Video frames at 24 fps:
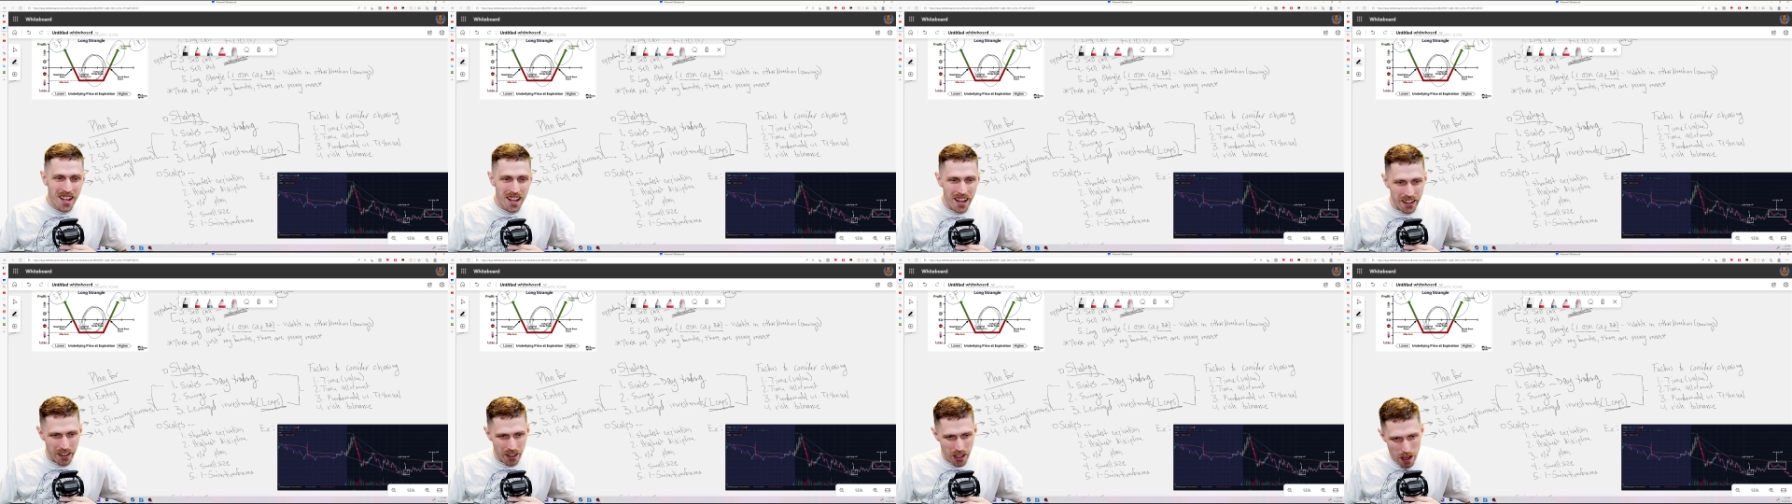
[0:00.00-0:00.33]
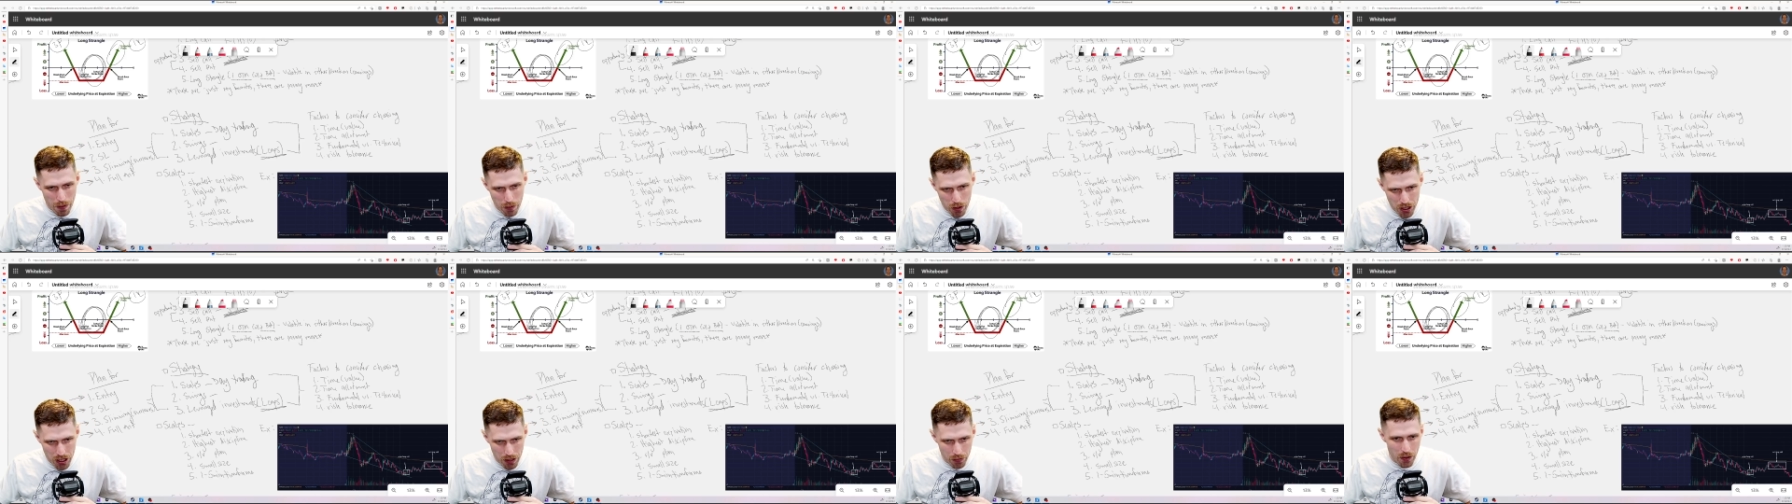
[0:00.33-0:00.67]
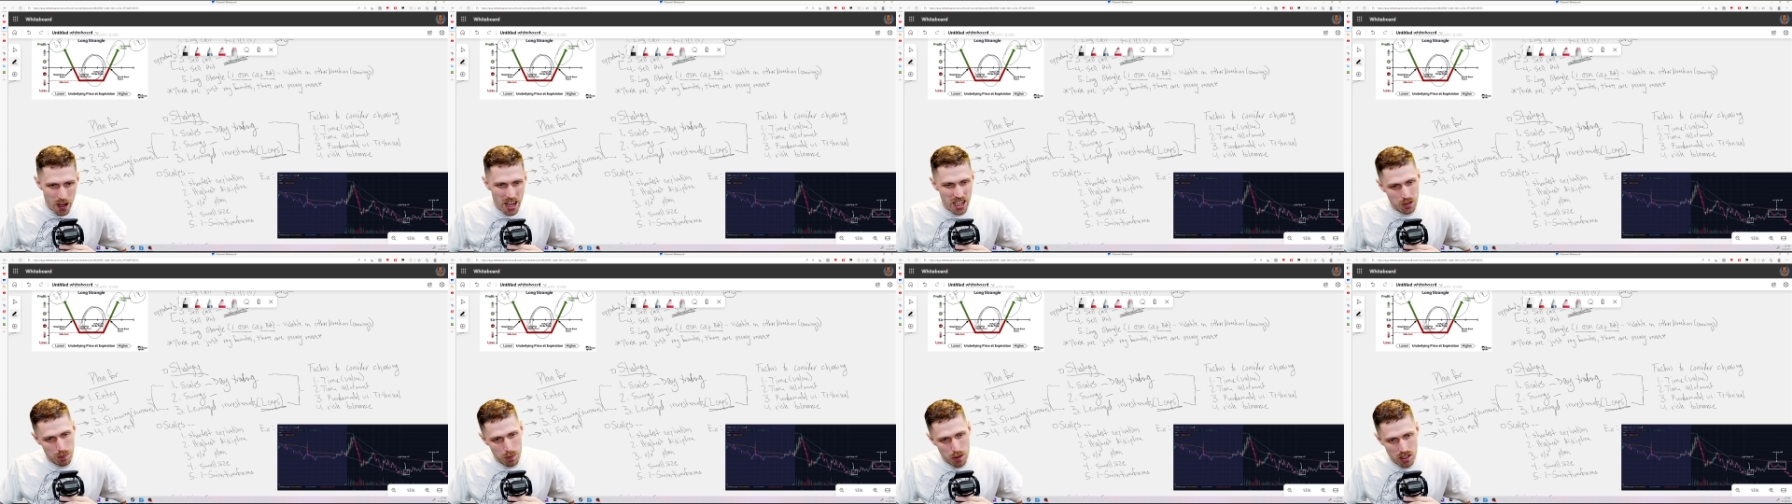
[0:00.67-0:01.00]
Leverage
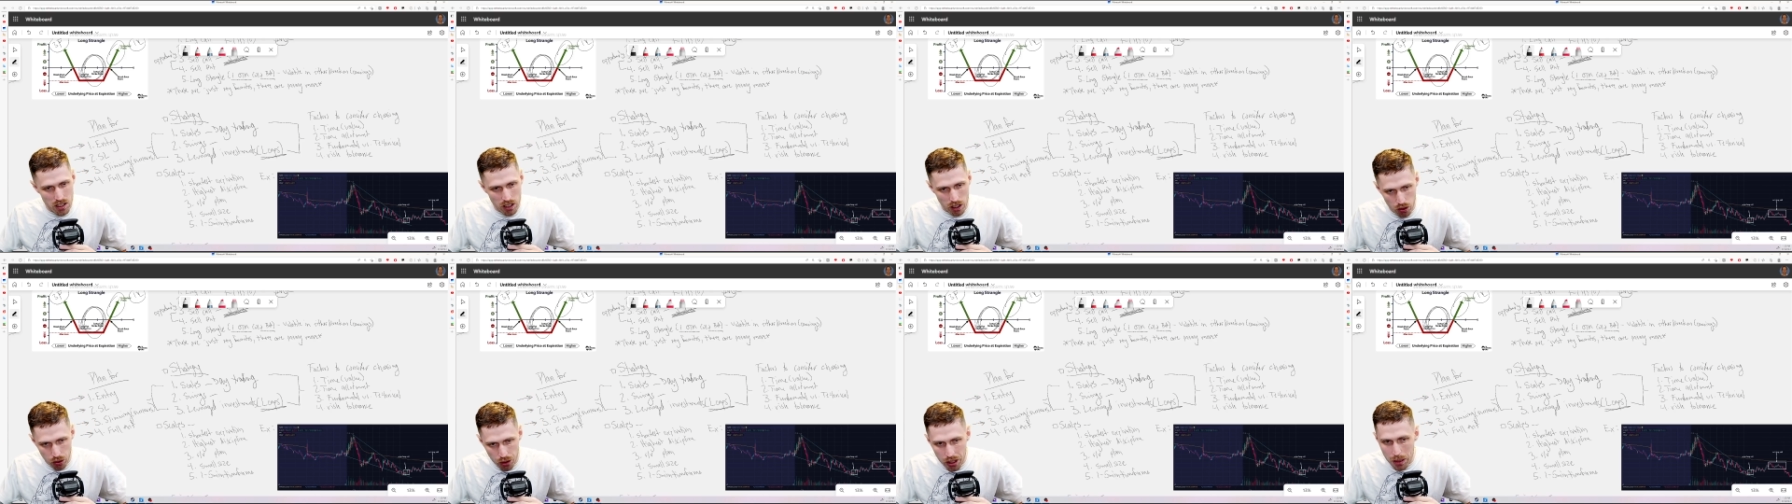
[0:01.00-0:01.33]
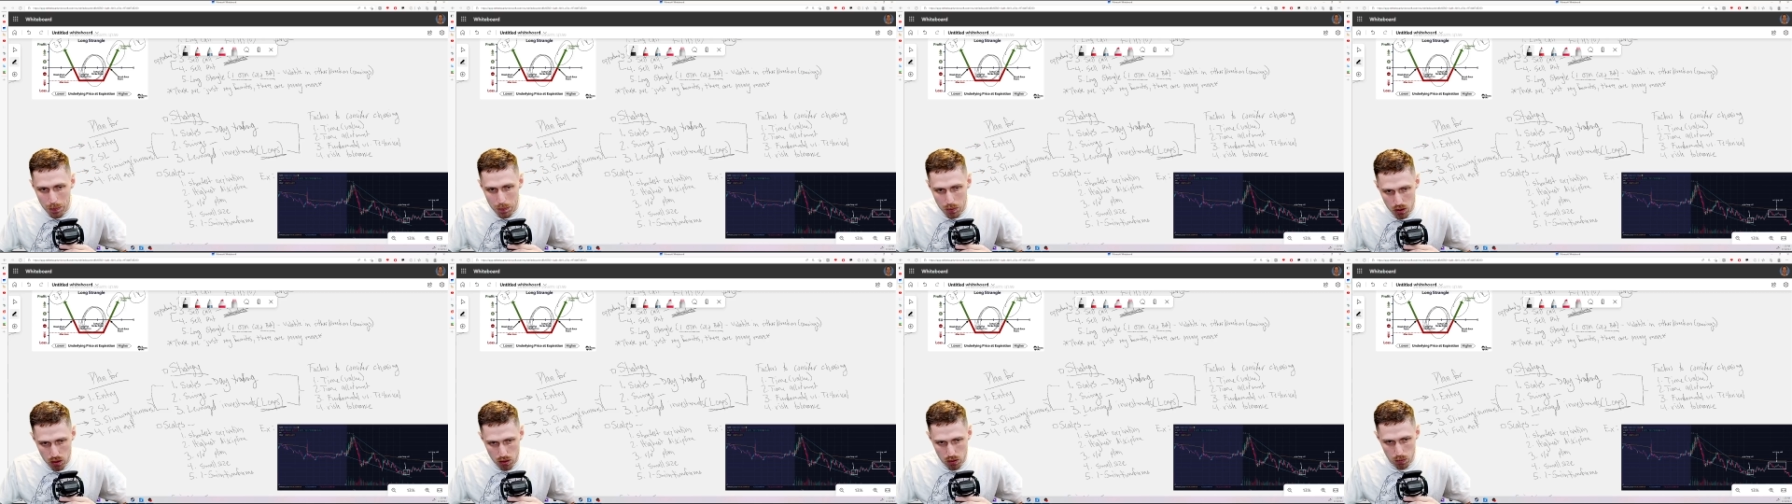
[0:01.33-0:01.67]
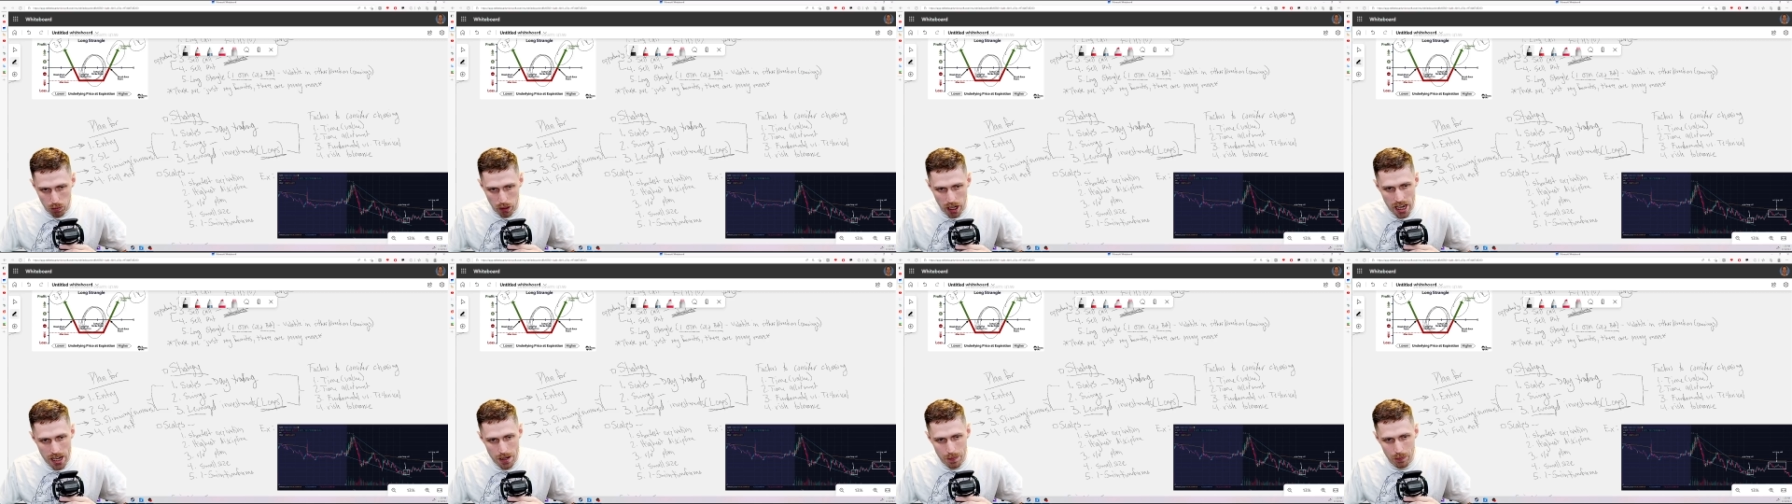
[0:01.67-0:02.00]
investments are leaps,
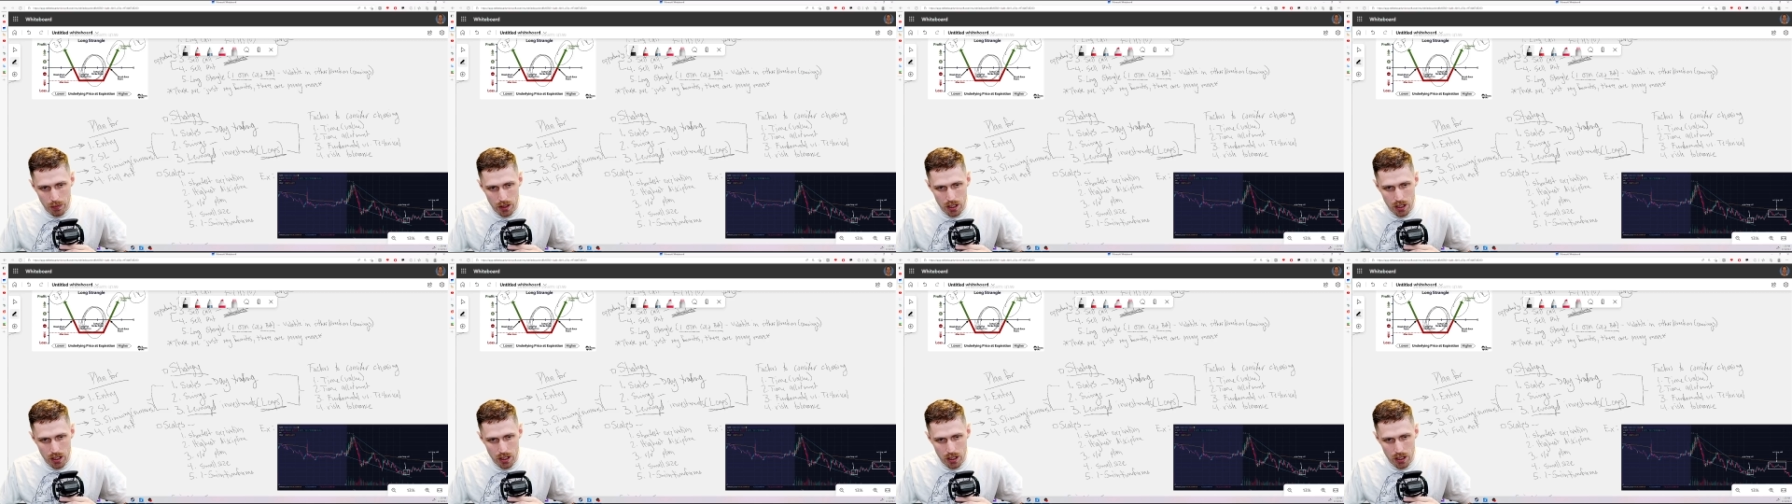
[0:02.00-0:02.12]
right?